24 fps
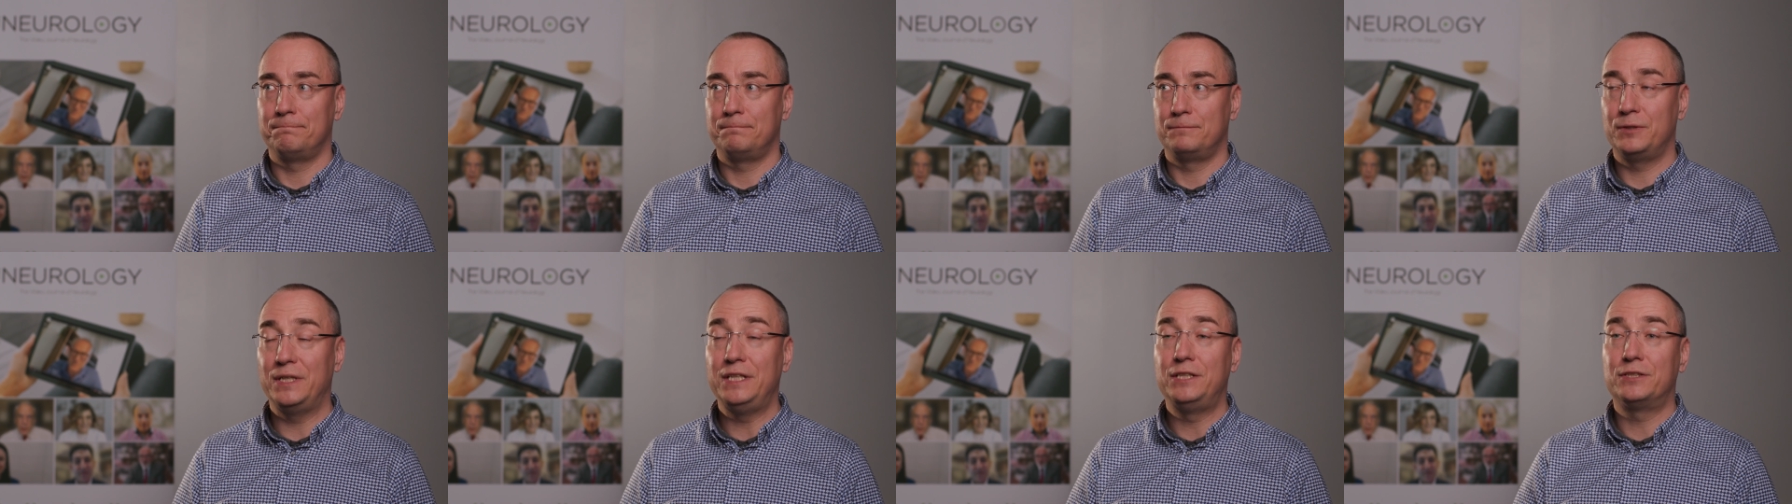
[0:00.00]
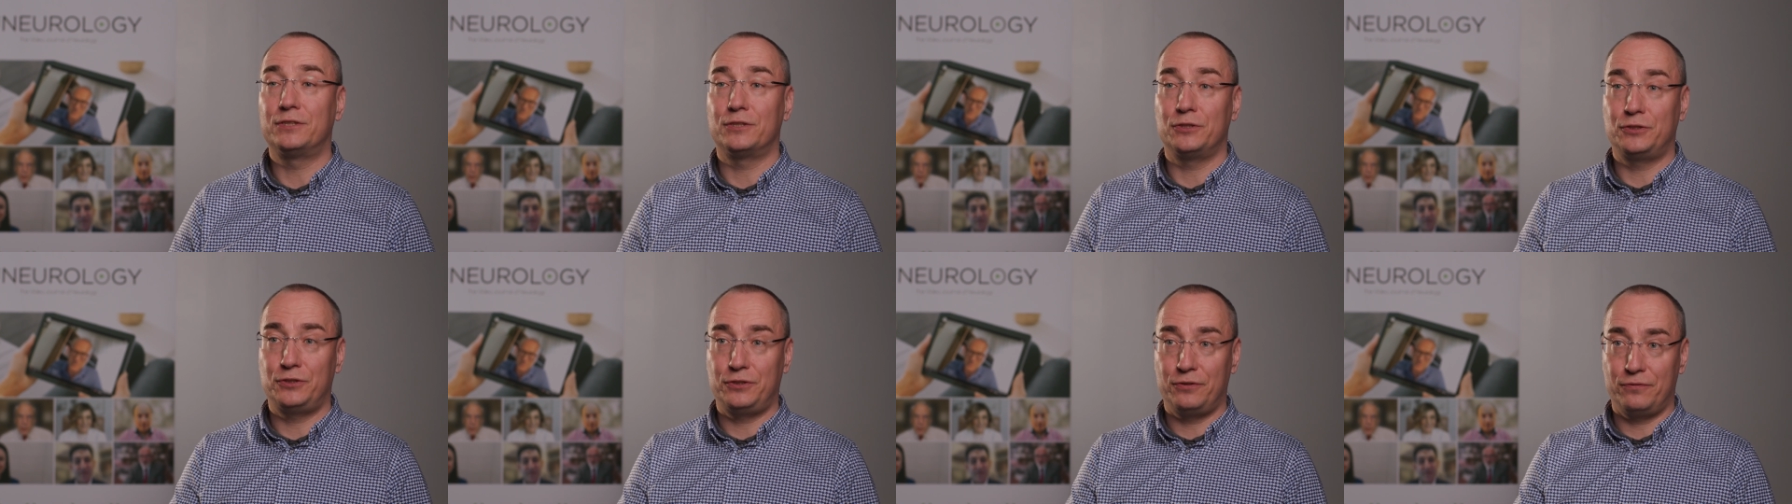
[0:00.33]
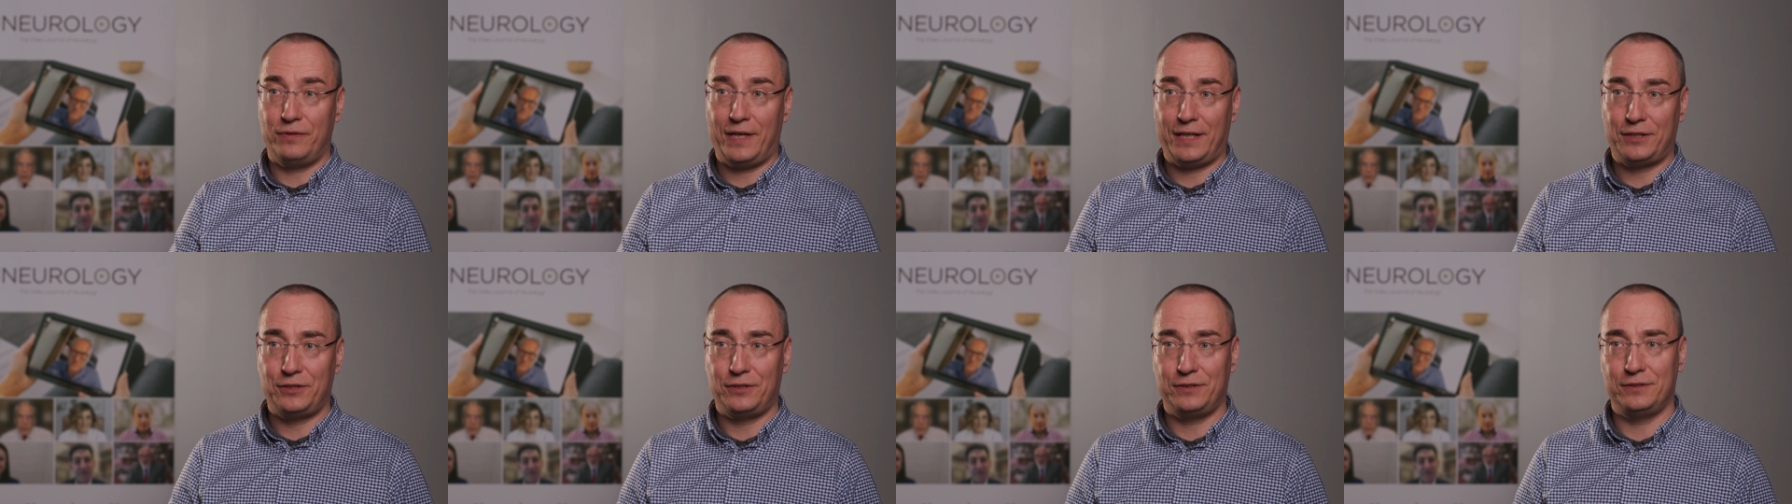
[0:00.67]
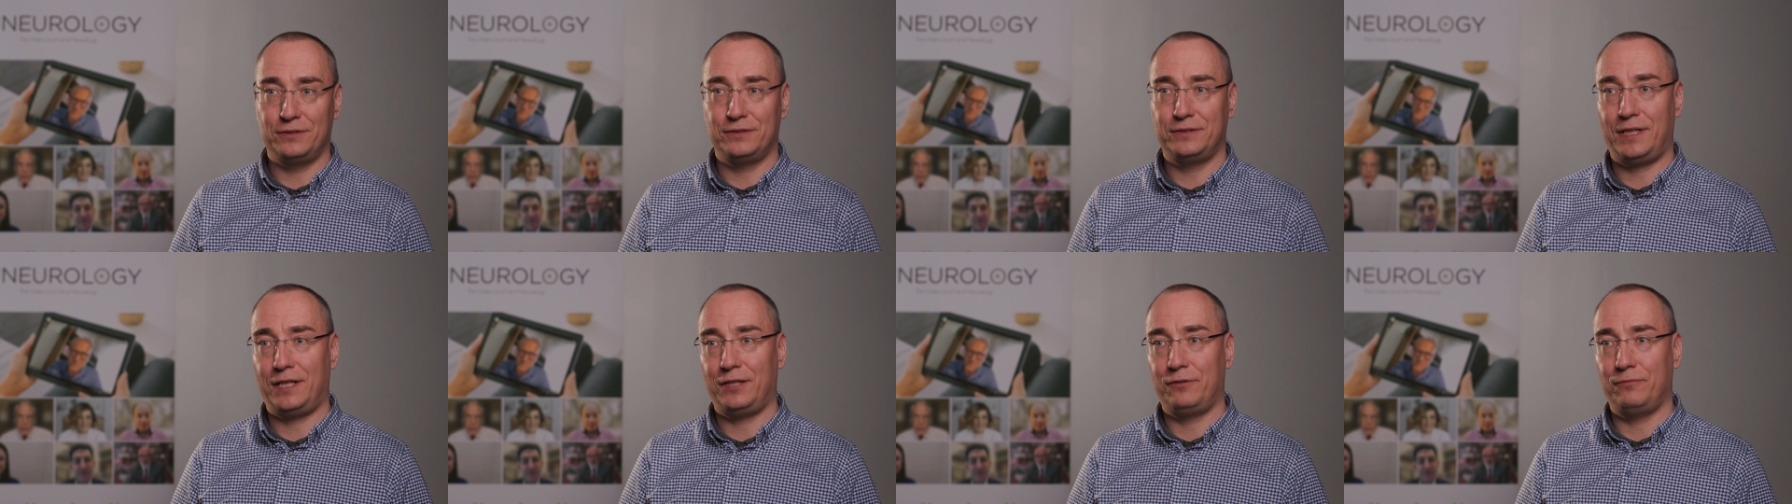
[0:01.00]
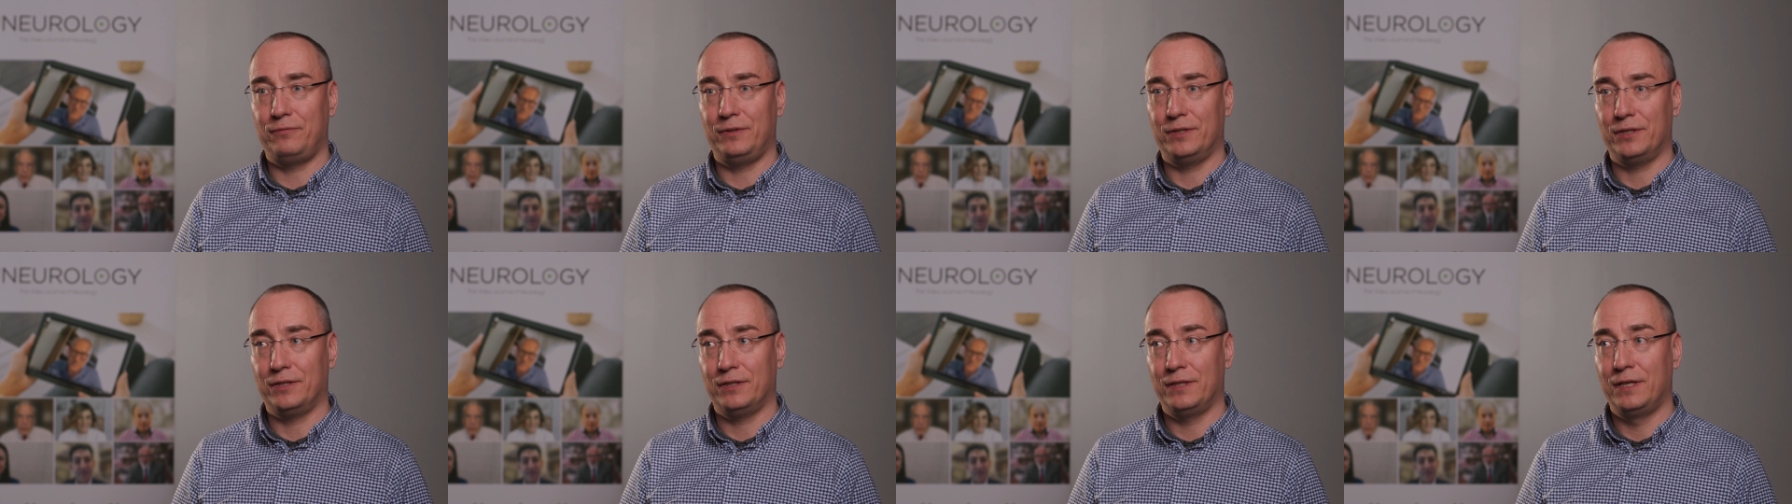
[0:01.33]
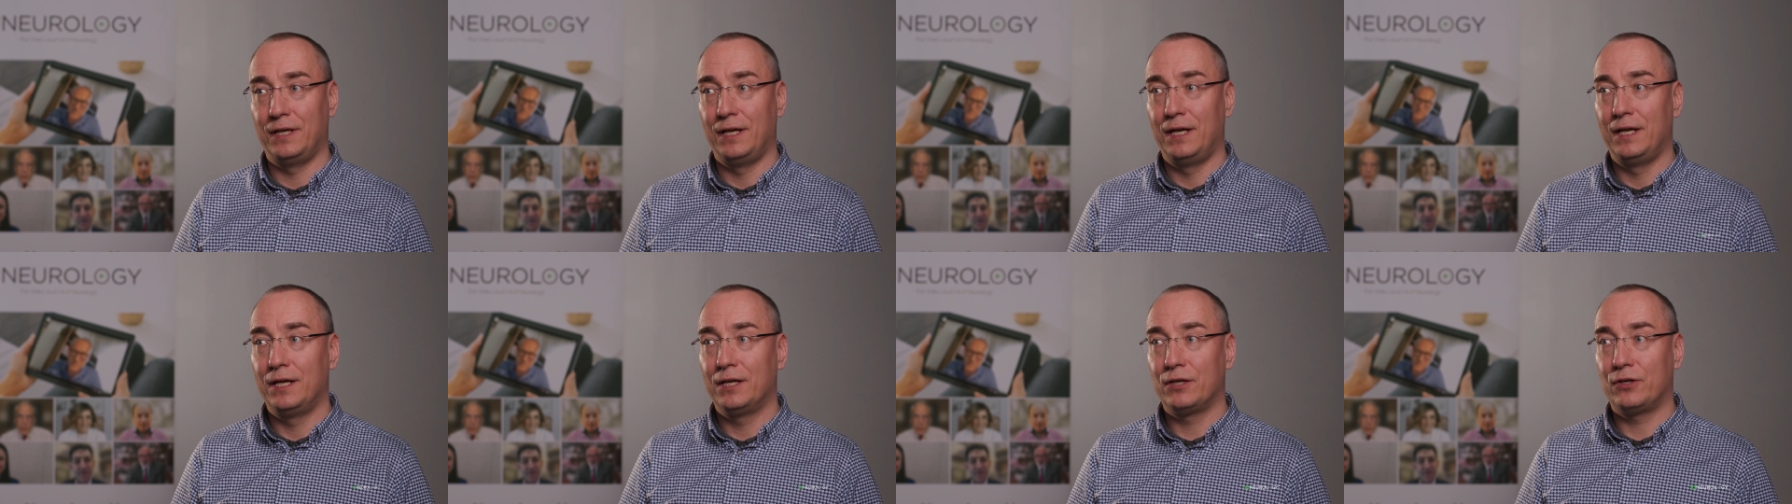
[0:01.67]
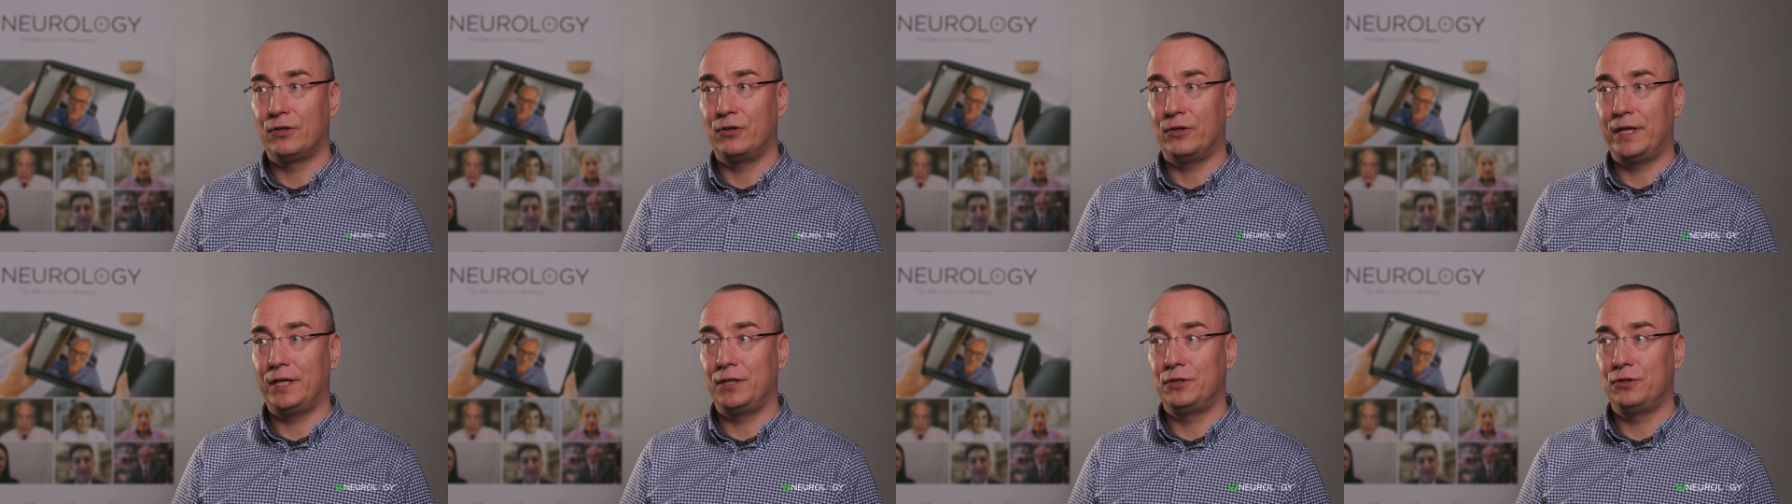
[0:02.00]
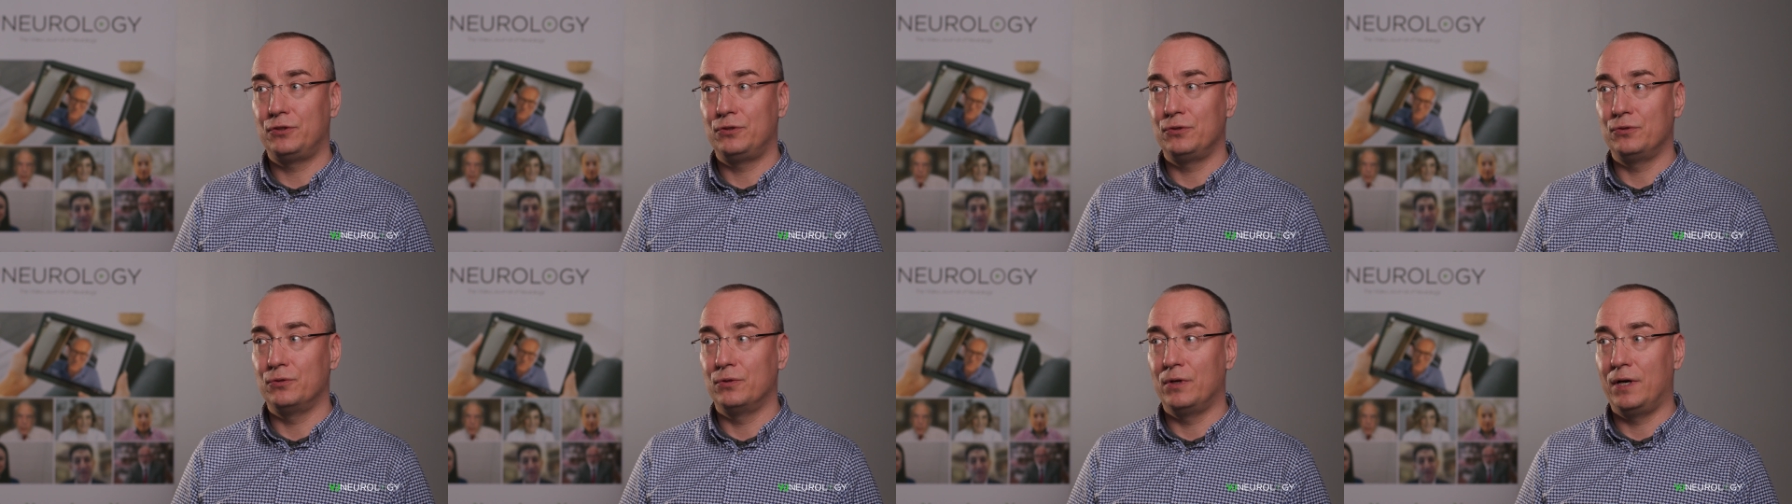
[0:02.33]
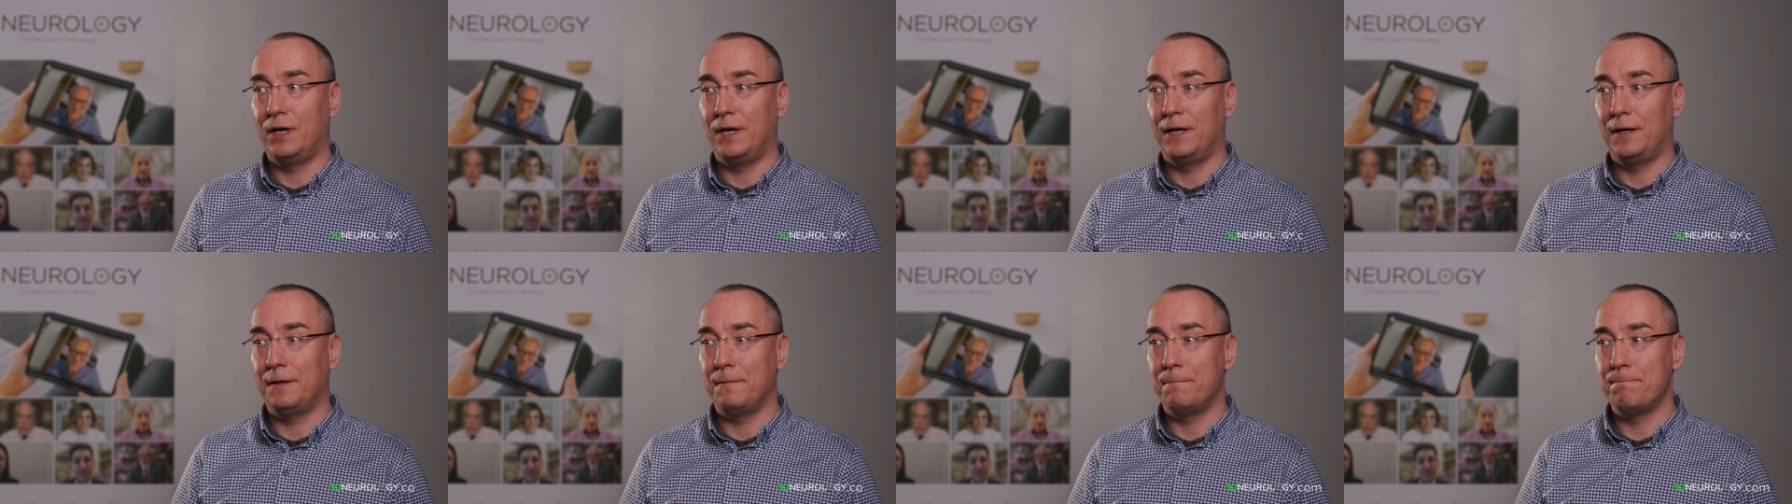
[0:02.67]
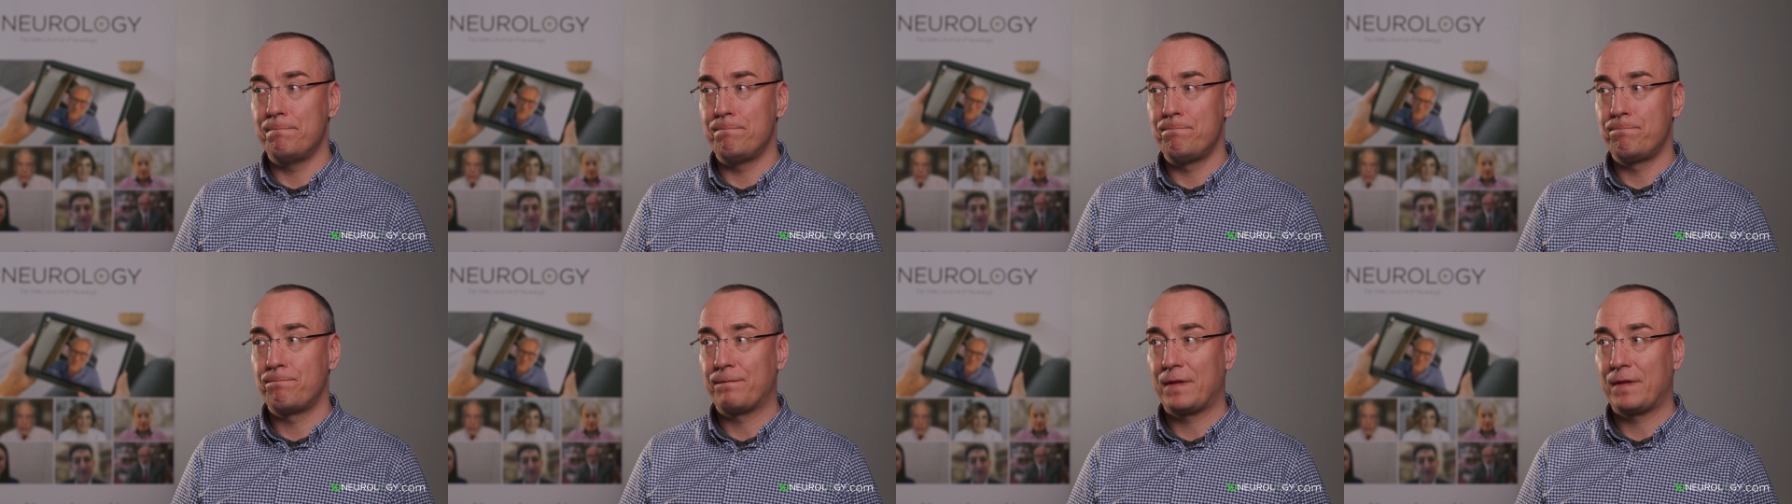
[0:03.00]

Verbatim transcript: research directions that we're going to um,